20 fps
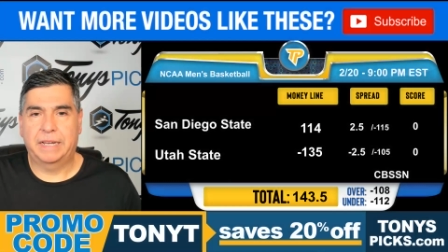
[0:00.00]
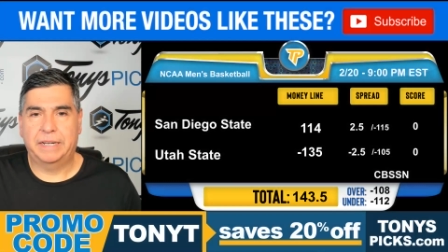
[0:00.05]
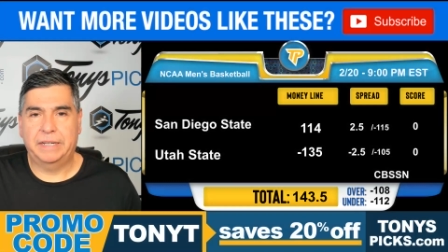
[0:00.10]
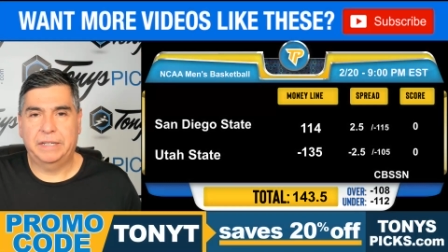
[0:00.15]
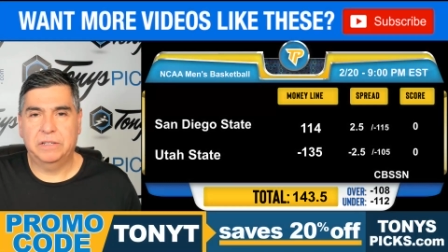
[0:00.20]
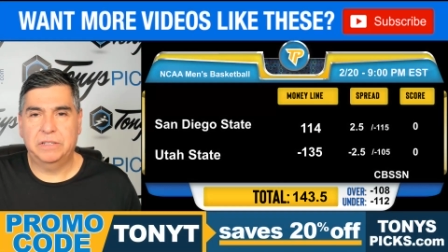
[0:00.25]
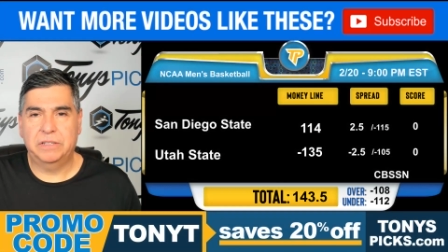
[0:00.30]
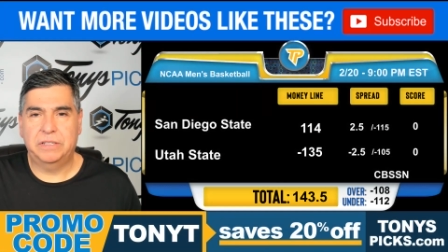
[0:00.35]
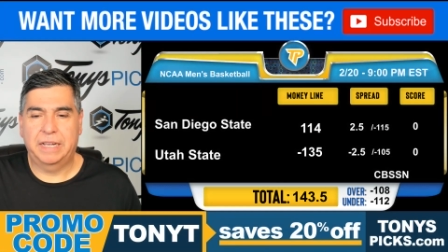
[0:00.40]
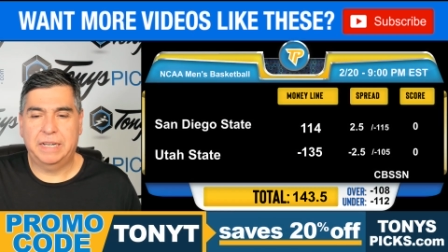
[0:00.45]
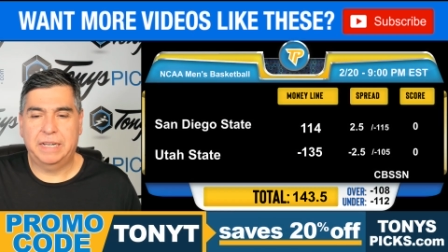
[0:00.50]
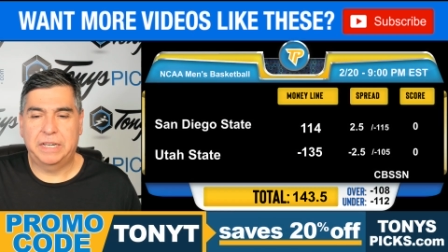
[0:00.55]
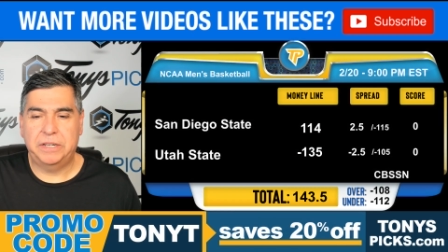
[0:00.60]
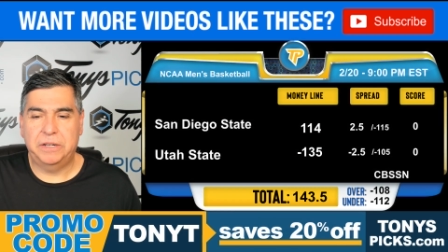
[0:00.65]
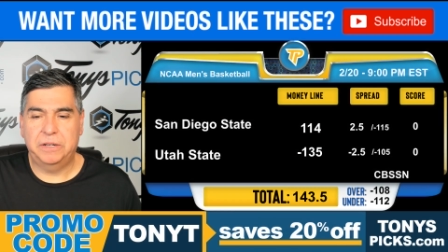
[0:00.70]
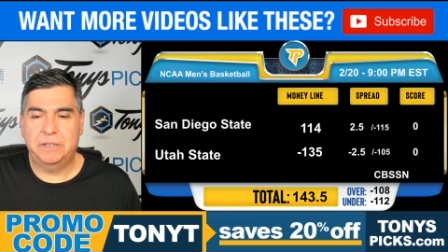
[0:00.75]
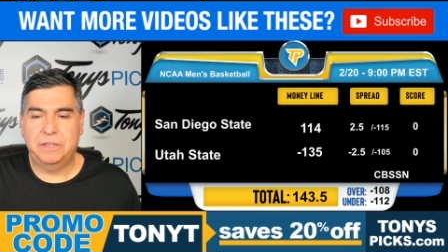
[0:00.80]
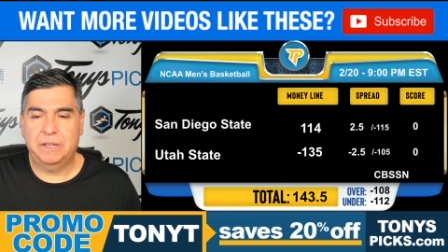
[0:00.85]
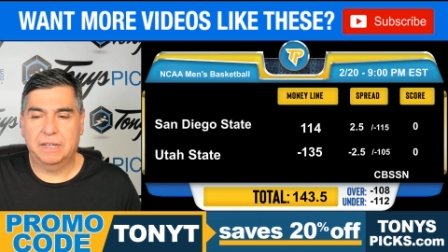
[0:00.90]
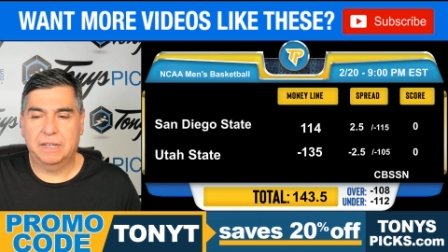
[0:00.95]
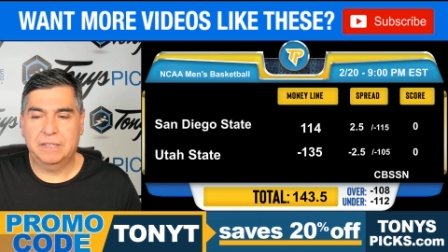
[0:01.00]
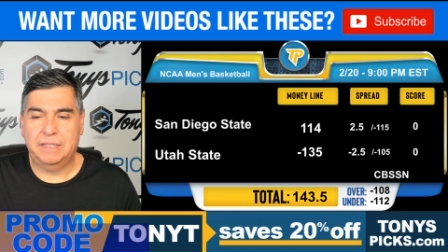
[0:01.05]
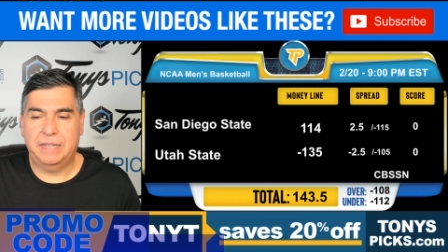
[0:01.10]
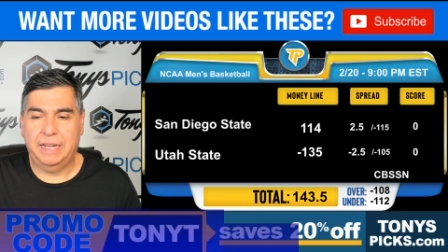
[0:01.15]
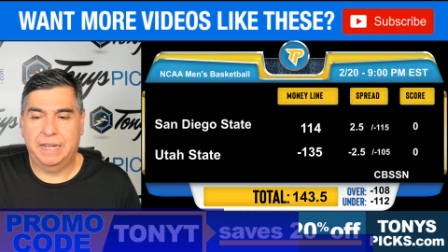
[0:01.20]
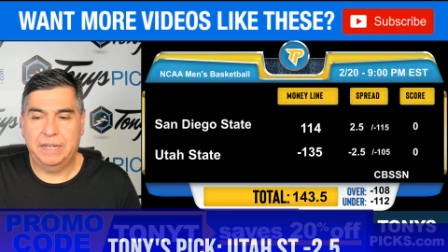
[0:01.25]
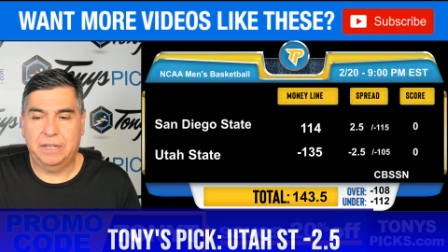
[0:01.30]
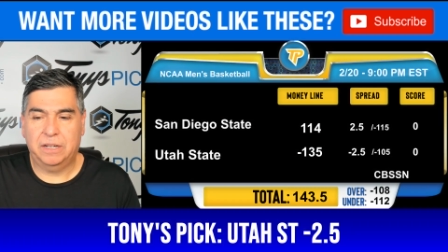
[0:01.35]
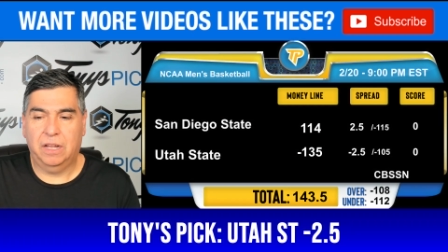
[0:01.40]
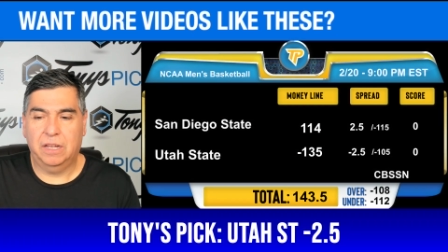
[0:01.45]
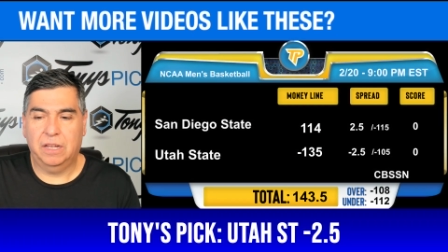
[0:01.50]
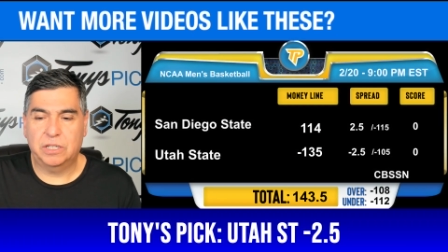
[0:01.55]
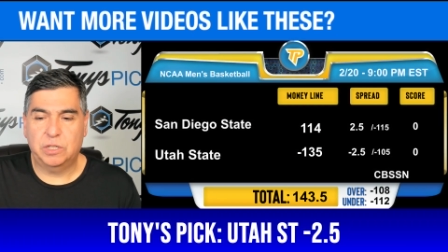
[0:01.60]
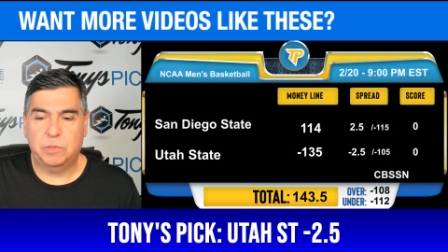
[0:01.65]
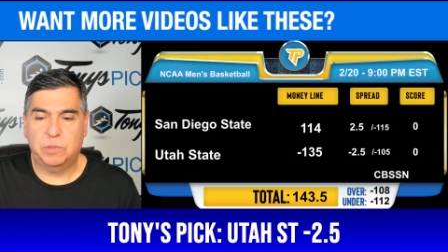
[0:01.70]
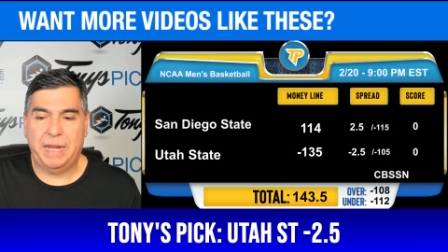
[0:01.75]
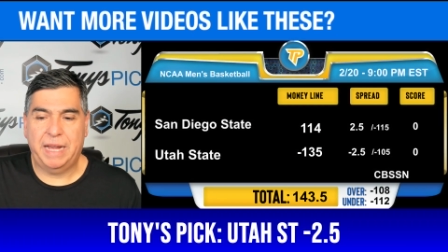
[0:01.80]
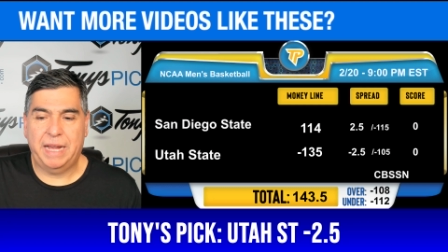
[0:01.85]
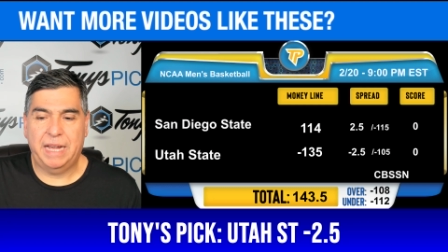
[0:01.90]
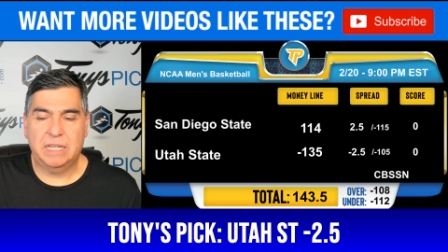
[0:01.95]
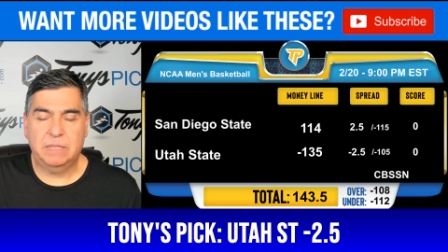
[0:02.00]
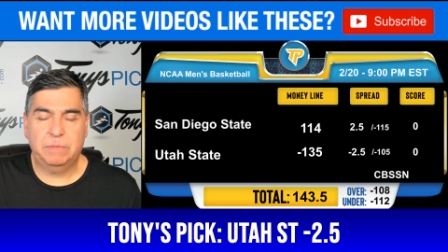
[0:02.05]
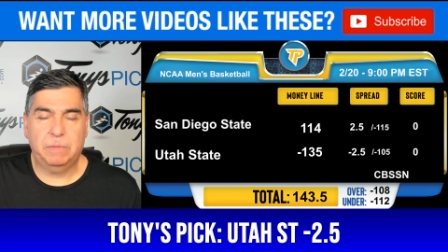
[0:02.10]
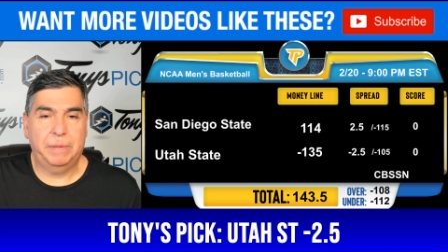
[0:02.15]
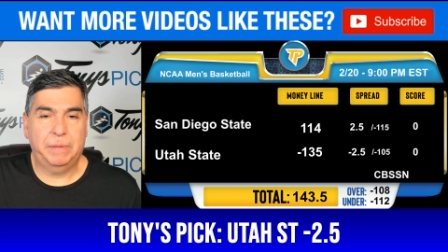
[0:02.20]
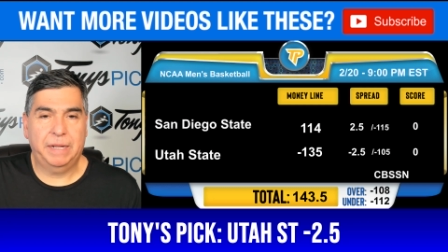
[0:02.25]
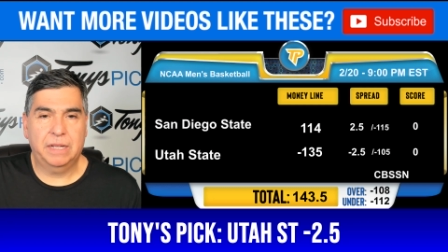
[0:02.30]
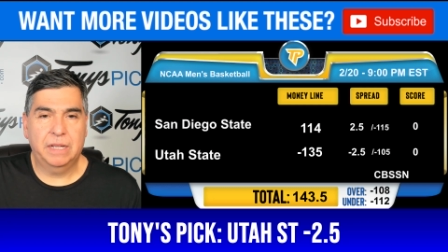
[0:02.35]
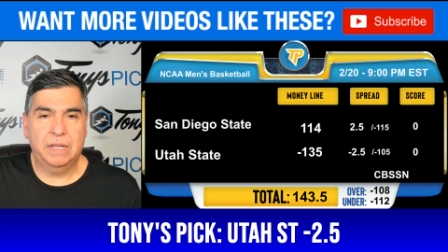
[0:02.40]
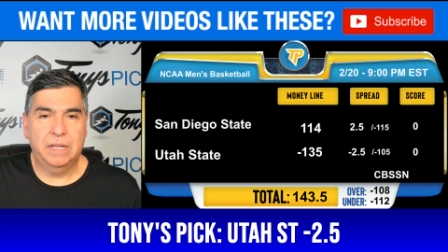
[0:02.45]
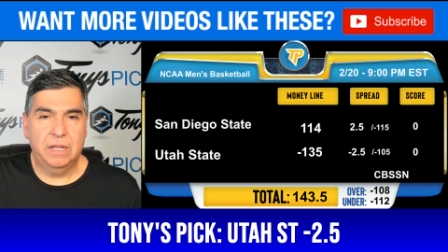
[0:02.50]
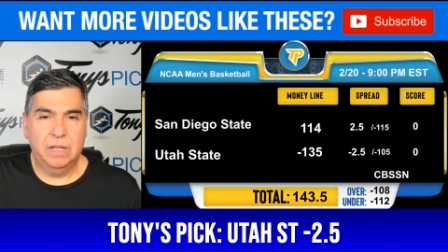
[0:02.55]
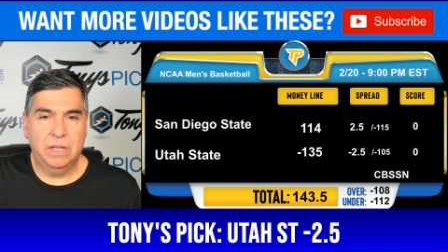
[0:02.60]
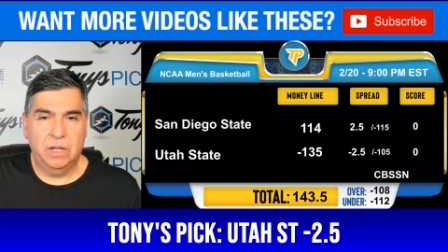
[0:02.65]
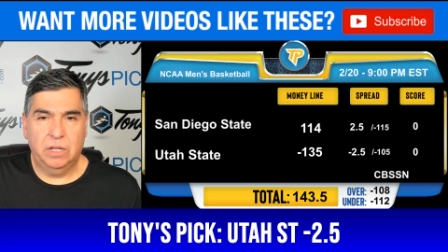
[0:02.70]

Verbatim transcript: Diego State and Utah State college basketball pick.